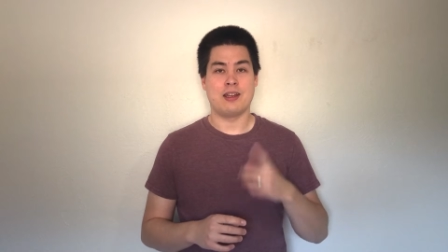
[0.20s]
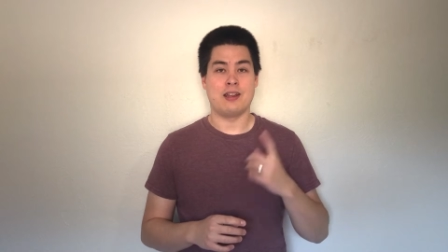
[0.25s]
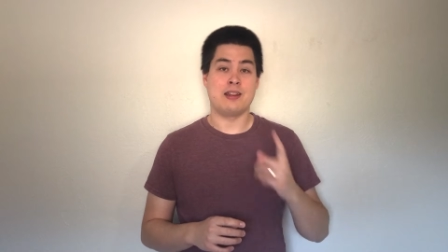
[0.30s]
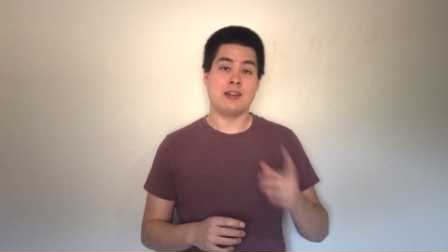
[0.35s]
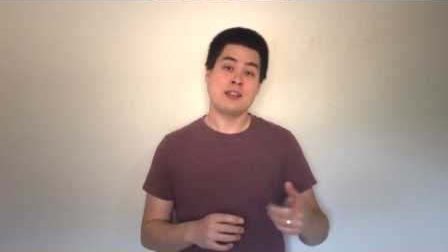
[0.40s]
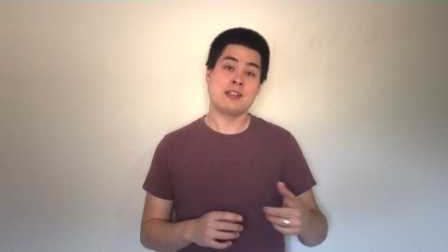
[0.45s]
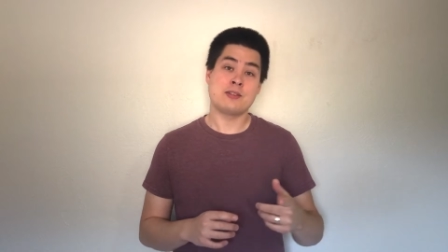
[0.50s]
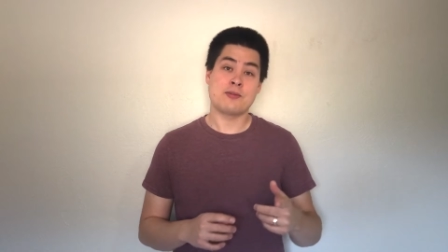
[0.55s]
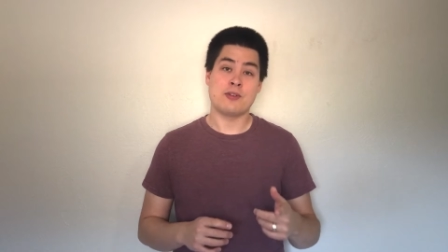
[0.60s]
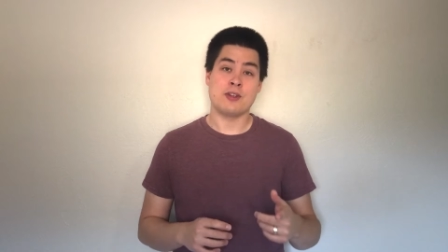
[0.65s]
In
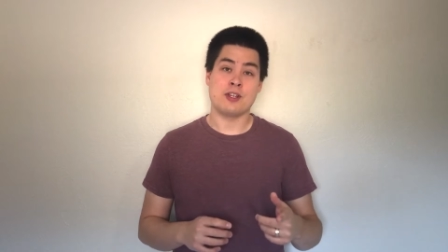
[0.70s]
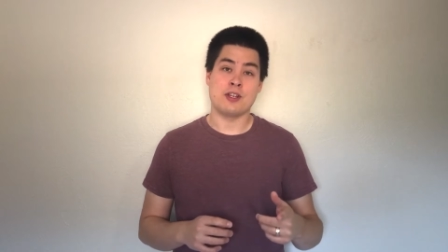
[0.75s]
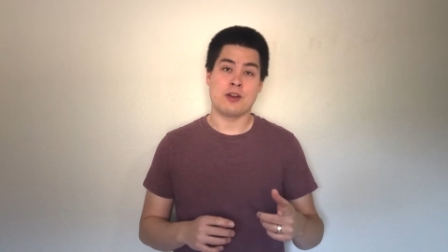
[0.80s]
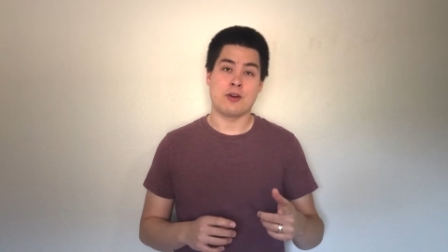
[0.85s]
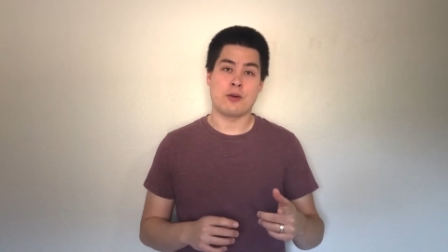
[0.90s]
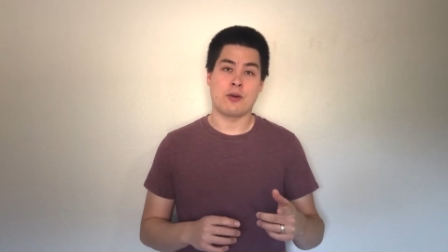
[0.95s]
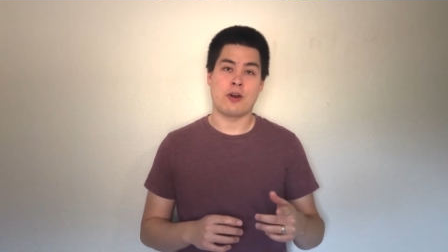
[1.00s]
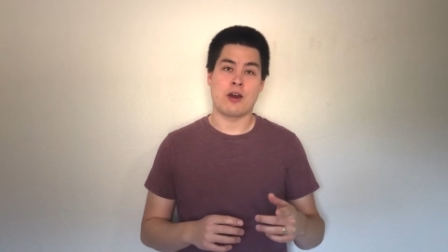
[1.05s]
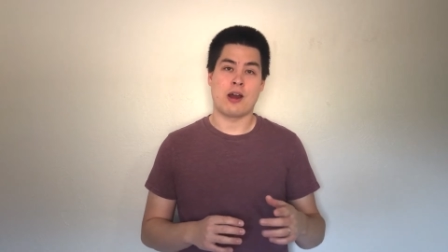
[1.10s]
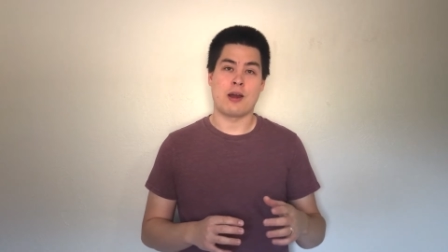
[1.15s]
this
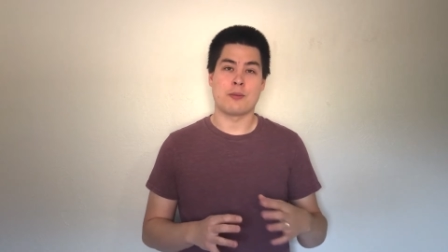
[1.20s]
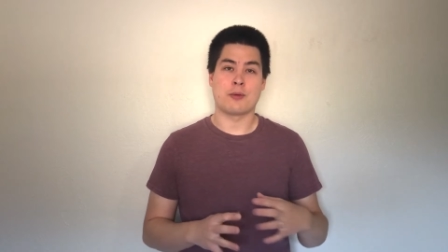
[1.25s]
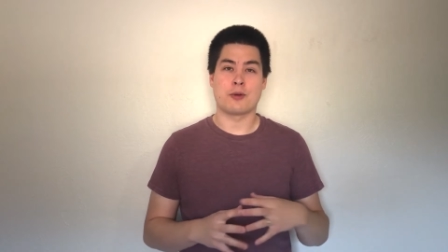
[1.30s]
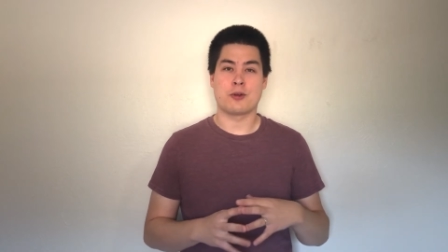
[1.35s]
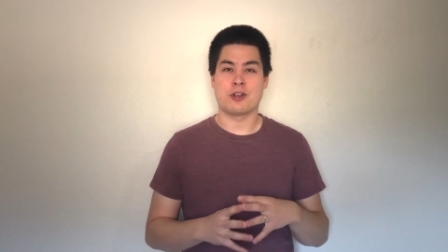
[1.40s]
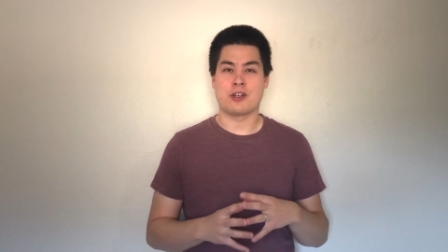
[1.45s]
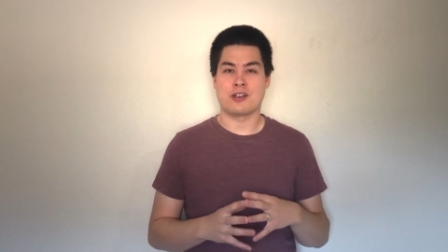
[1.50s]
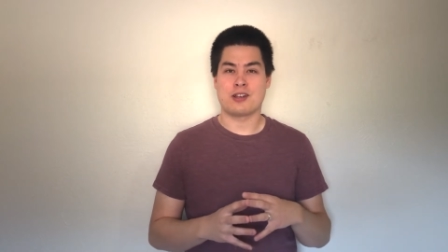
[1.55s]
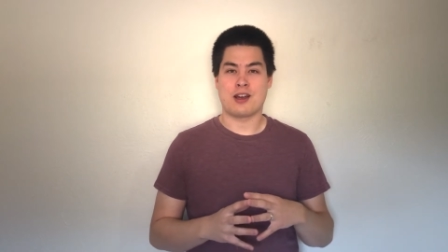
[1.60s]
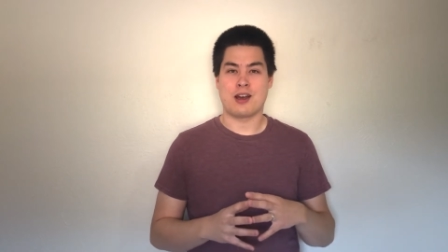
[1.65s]
video, I'm
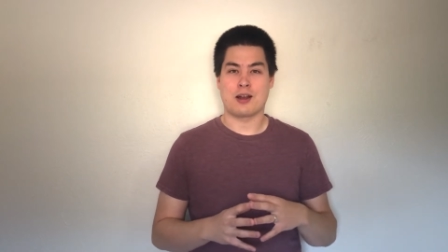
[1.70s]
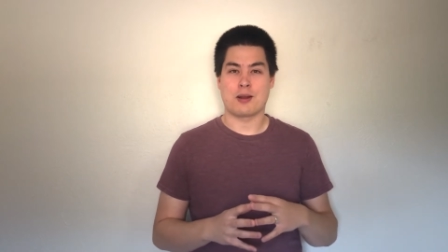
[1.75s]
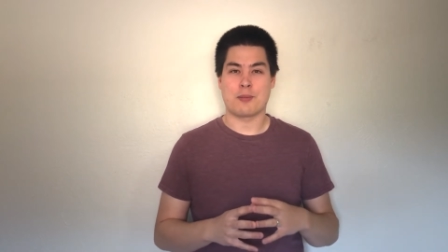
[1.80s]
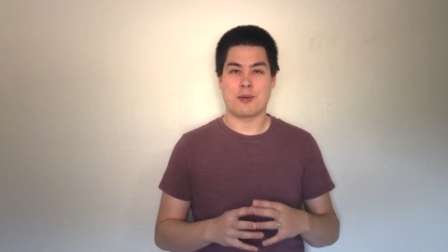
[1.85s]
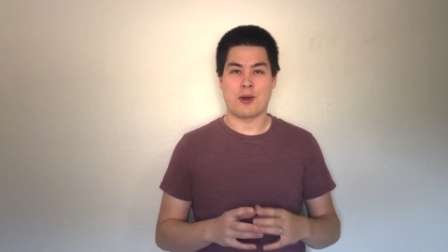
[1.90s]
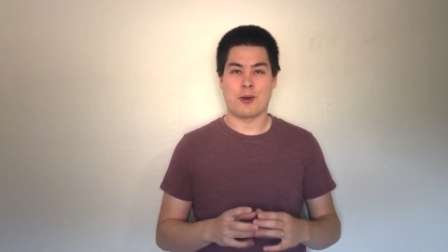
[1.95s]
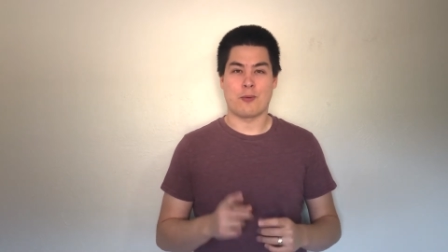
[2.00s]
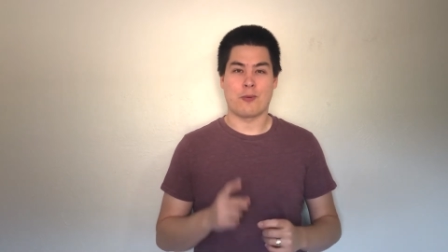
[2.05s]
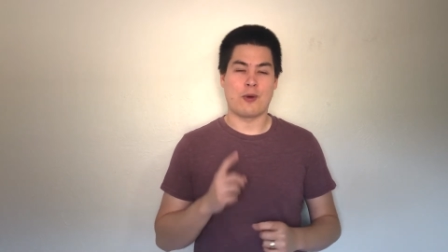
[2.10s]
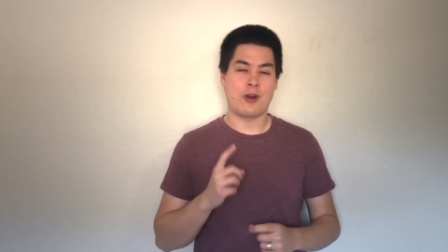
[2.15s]
going to talk
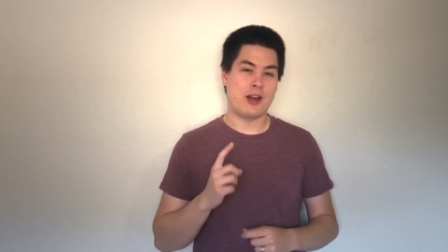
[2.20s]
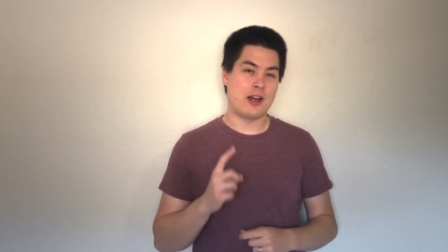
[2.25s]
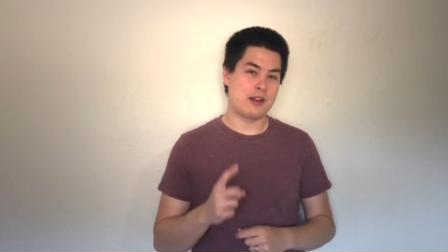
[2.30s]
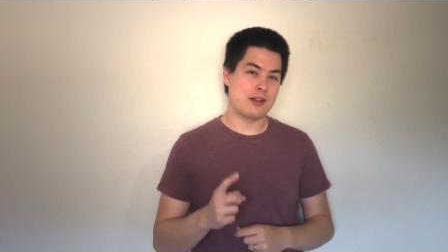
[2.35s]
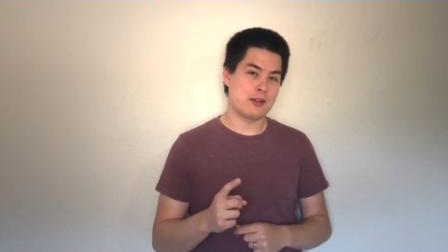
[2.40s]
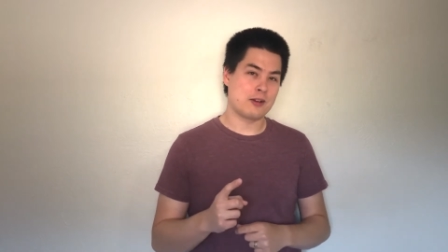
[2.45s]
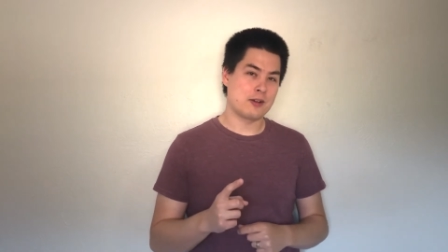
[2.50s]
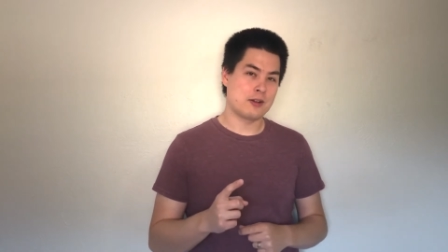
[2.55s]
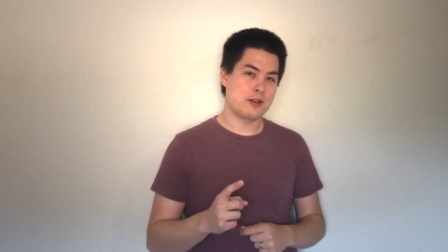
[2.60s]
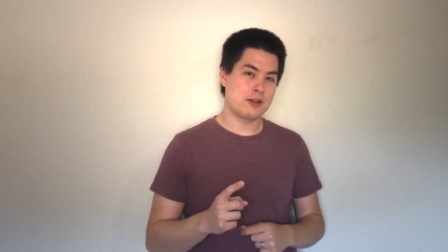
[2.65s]
about what I
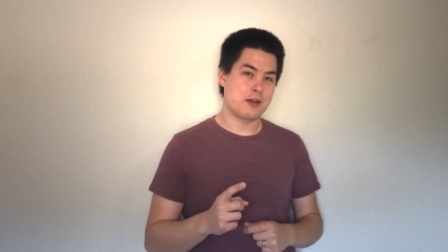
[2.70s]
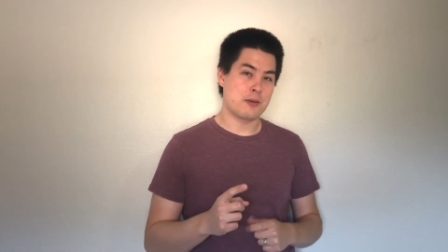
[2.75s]
learned